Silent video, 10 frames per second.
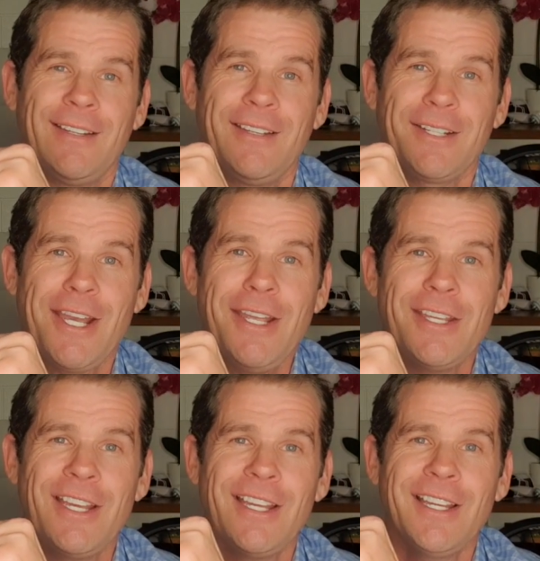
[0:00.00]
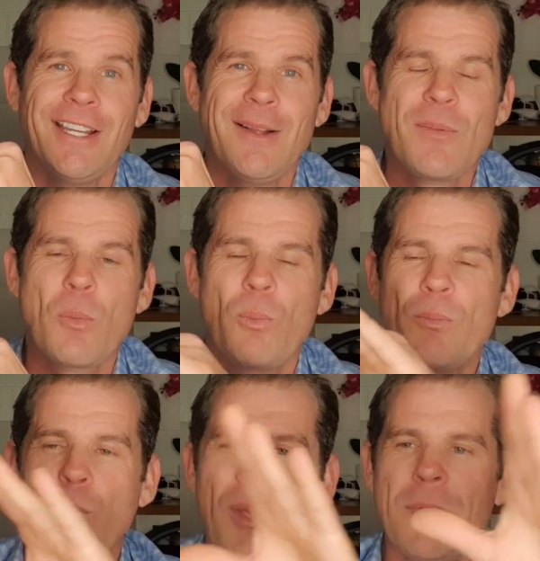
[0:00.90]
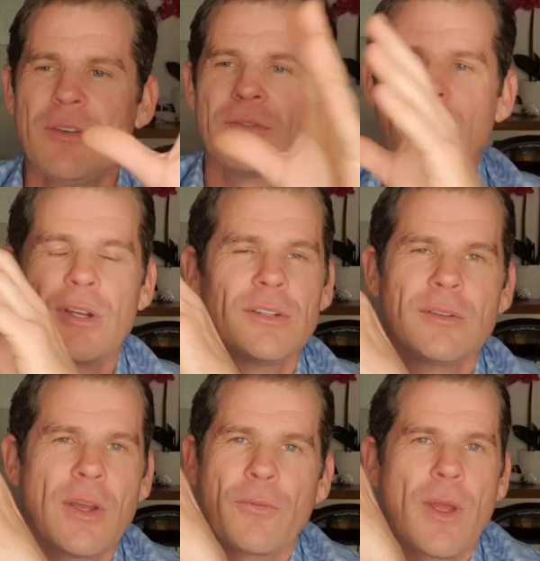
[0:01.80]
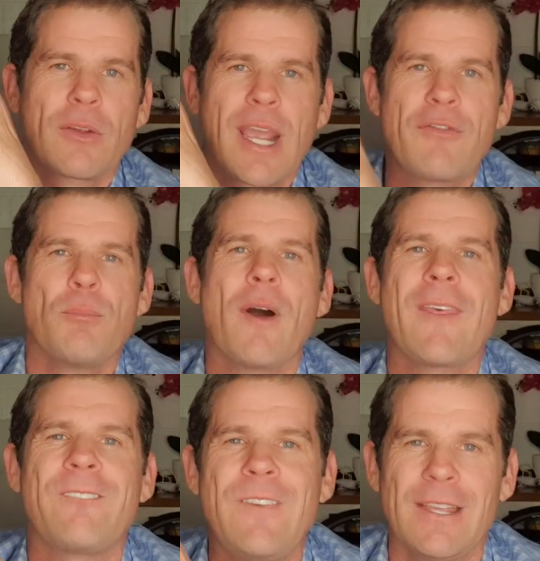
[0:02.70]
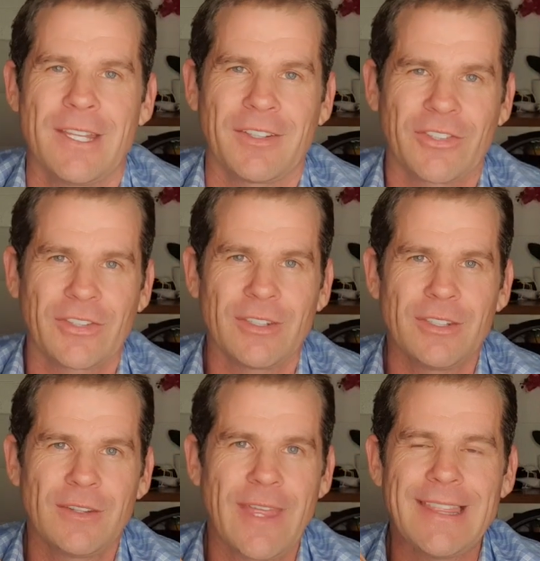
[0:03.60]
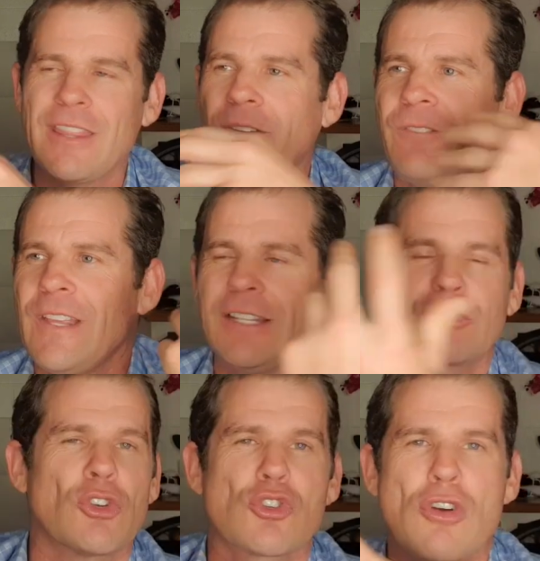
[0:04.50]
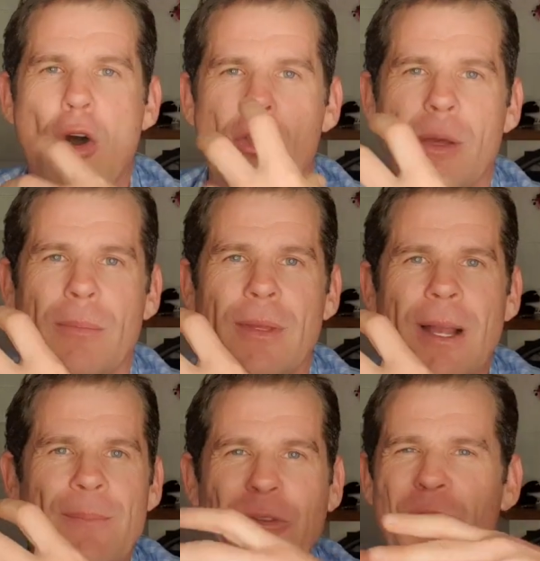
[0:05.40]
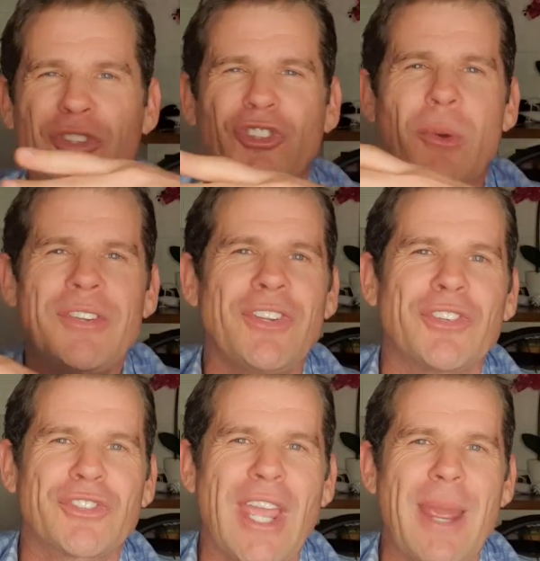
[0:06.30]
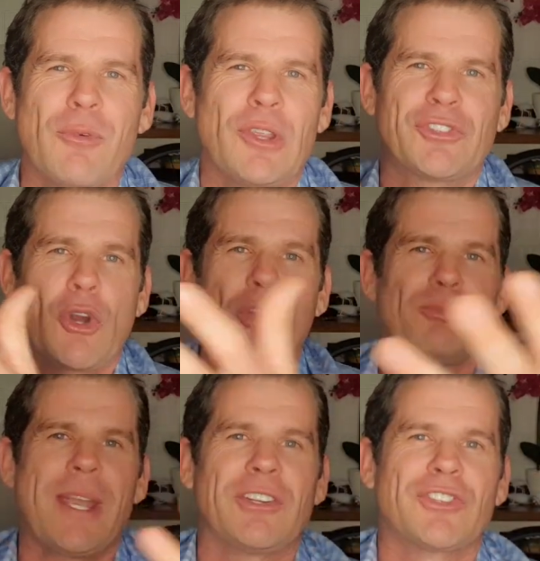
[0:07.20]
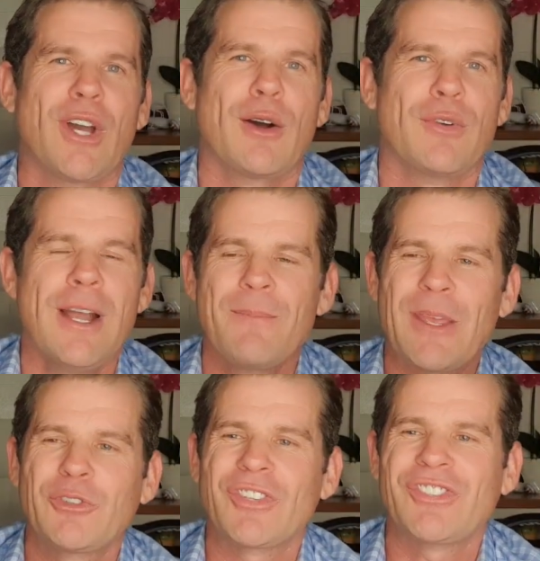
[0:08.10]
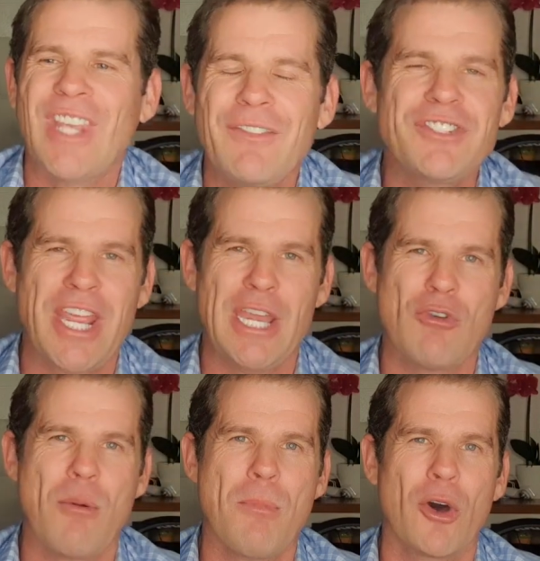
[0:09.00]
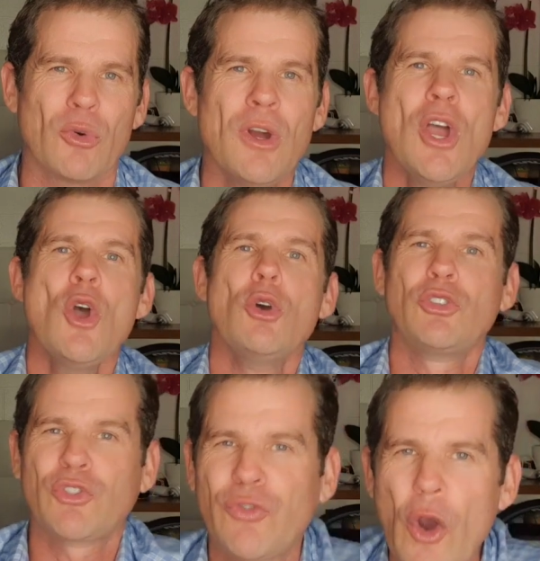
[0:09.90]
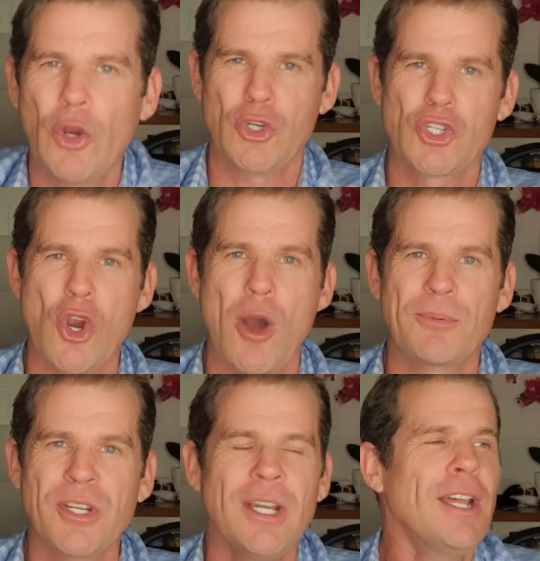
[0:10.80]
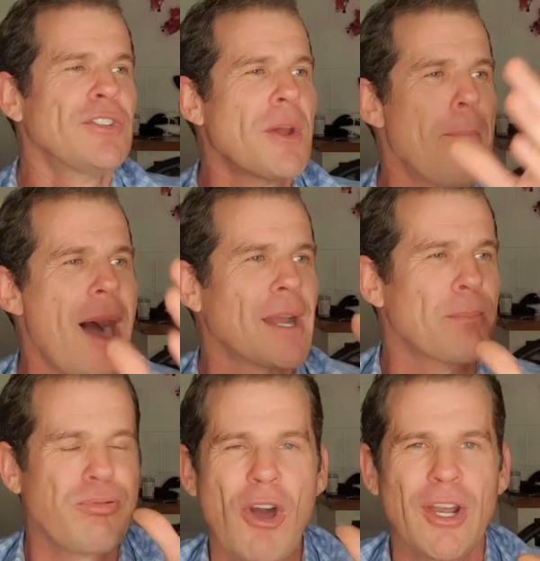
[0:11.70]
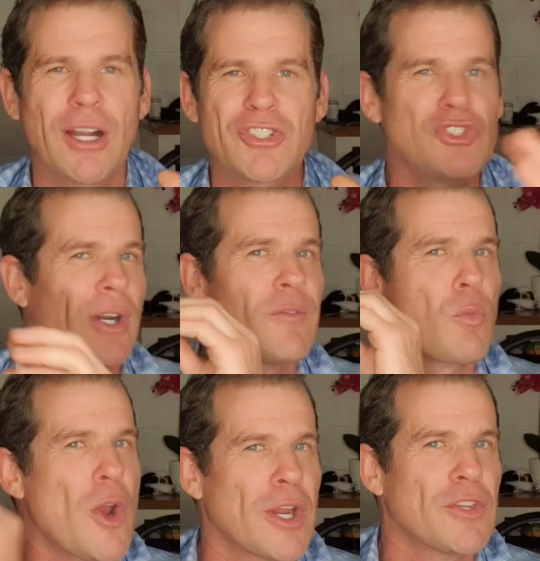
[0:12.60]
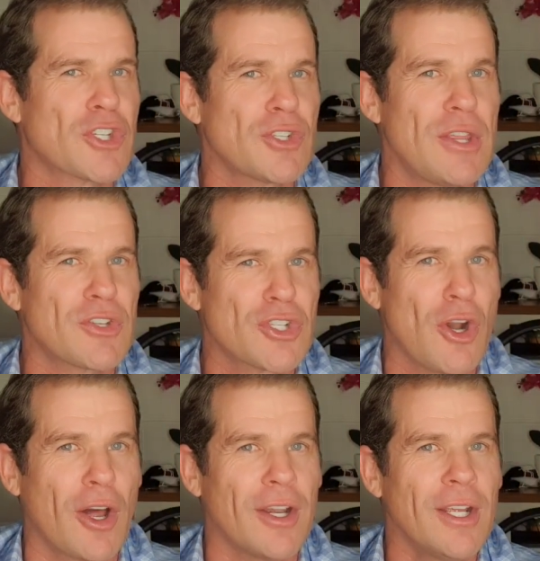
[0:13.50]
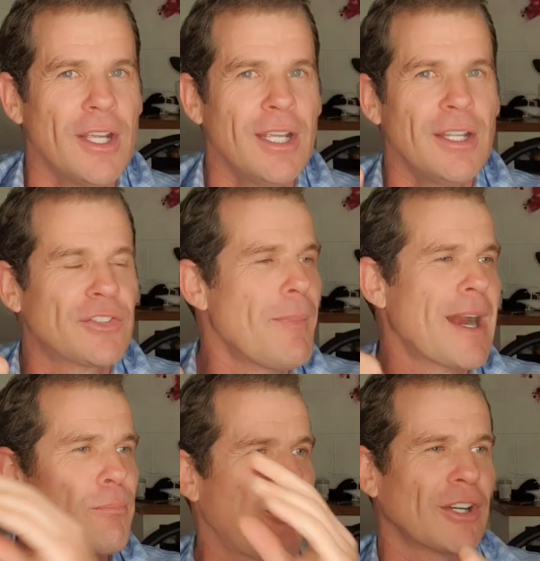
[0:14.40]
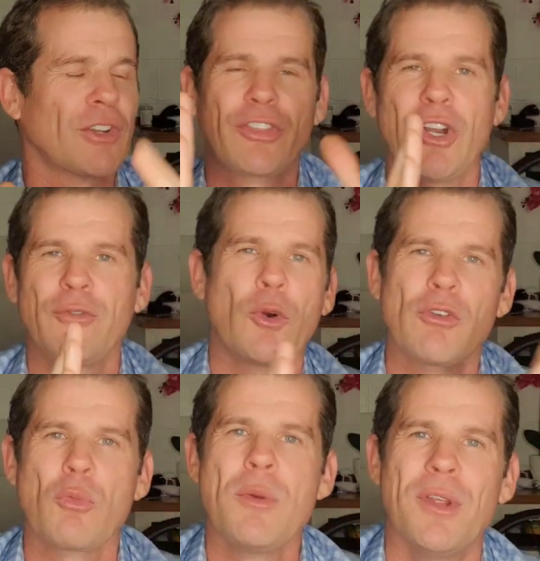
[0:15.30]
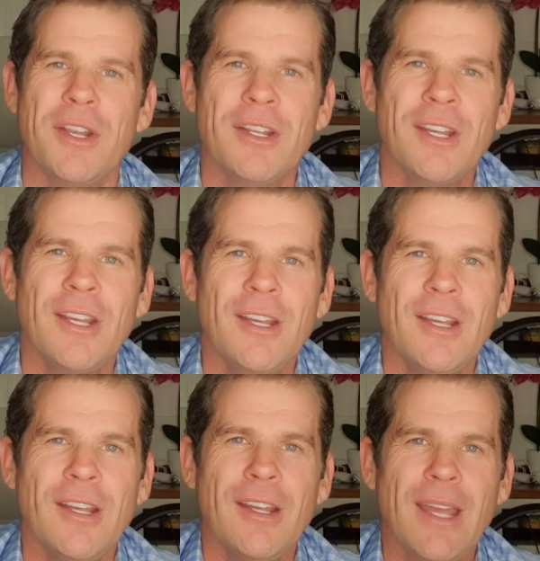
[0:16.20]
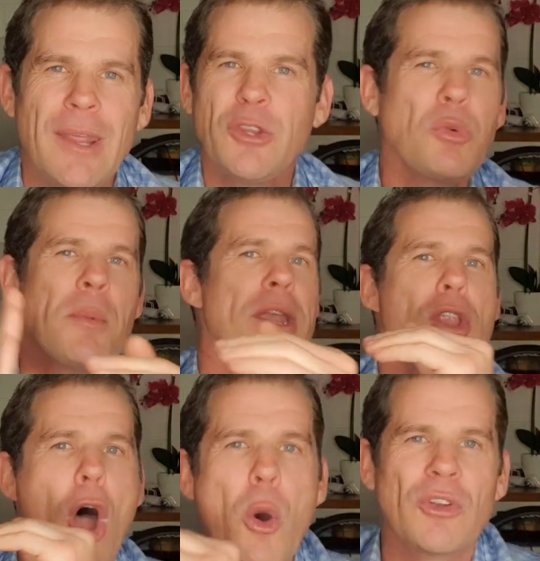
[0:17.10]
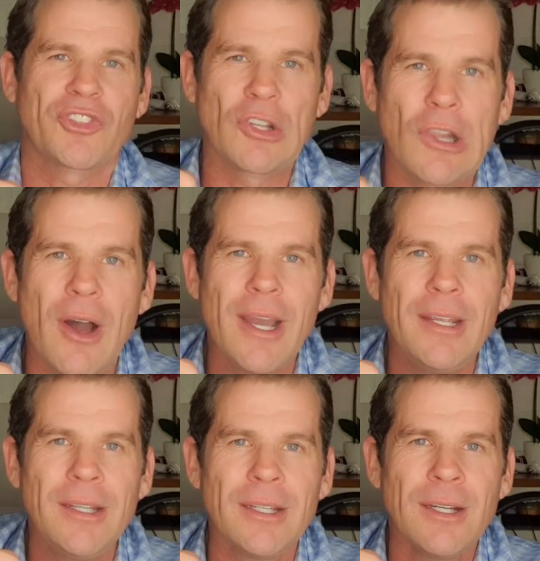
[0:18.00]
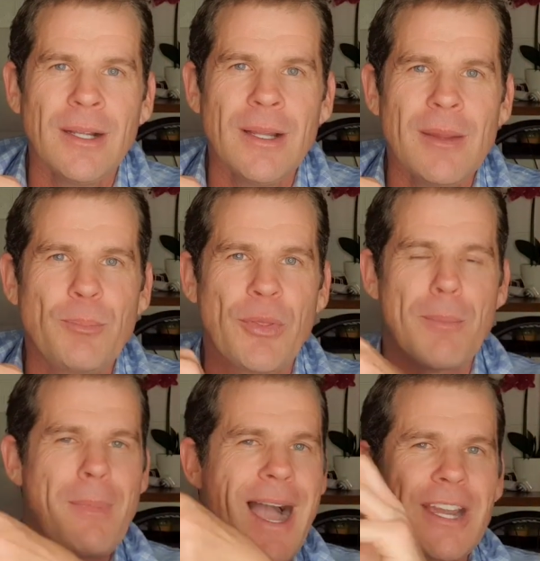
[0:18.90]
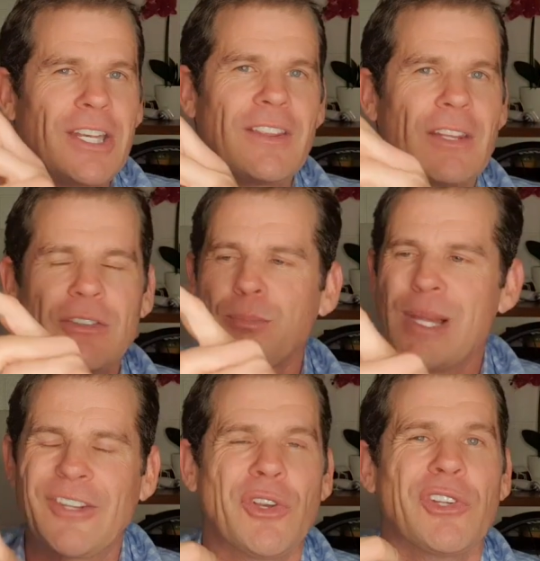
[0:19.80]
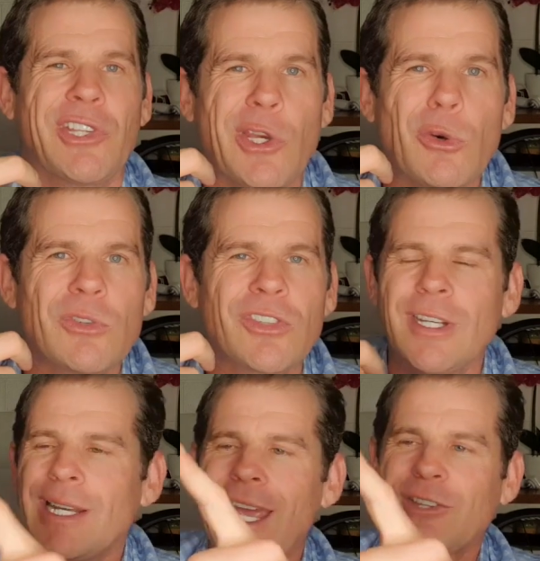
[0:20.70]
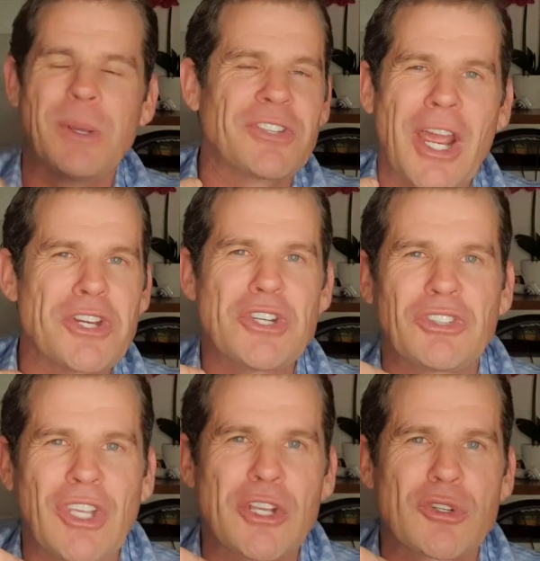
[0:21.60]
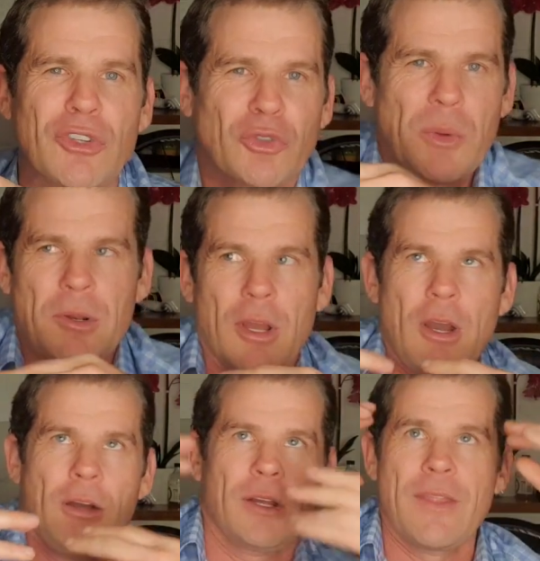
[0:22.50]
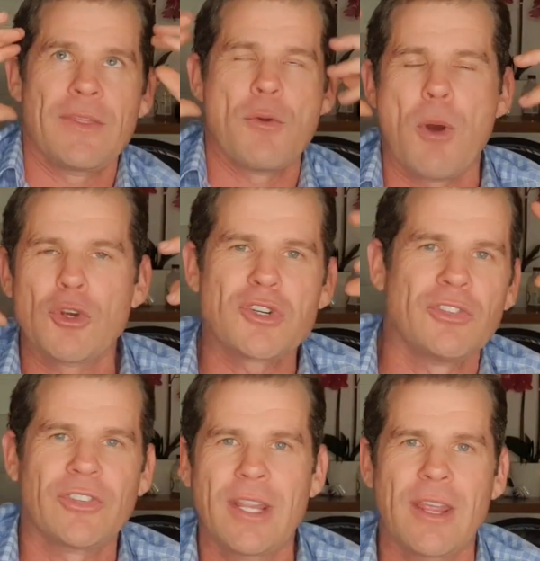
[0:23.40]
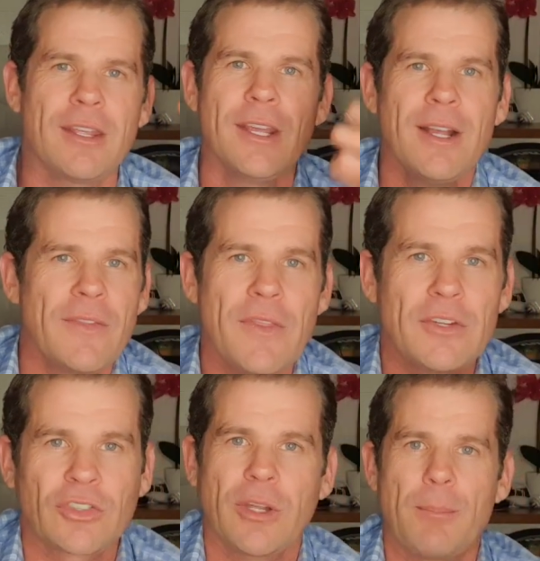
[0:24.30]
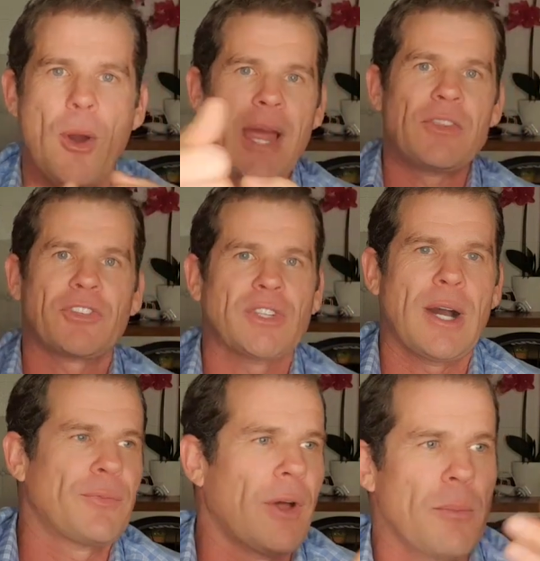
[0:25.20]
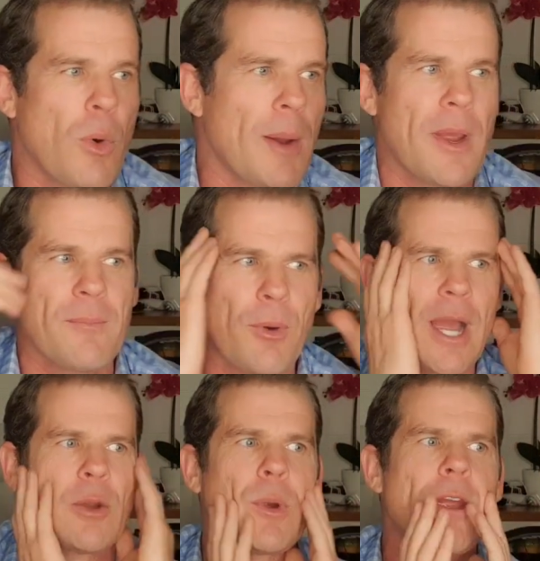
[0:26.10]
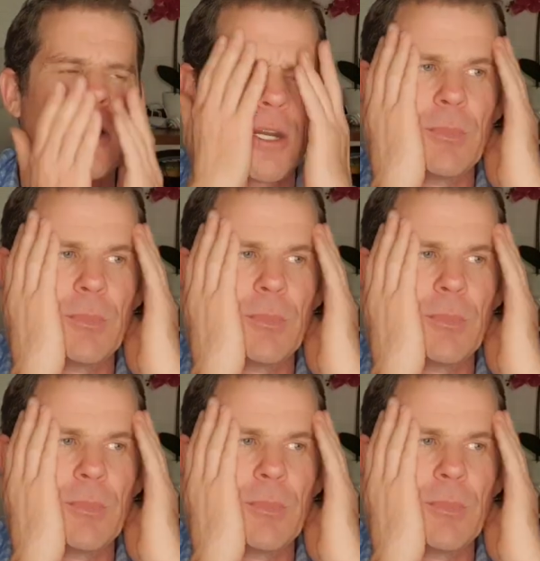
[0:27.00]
Okay? Women are governed by their feelings. They let their feelings control them. That's why they're so easy to scam with this cosmetic stuff. There's a 17-year-old model who's photoshopped to market products she's not even wearing in the shot, to market product to 30, 40-year-old women. And these women know it's a lie, but the marketing plays on guilt, expectation, etc. So women are like, oh, and then their emotions, and then they just like buying this stuff. Why am I even buying and wearing it?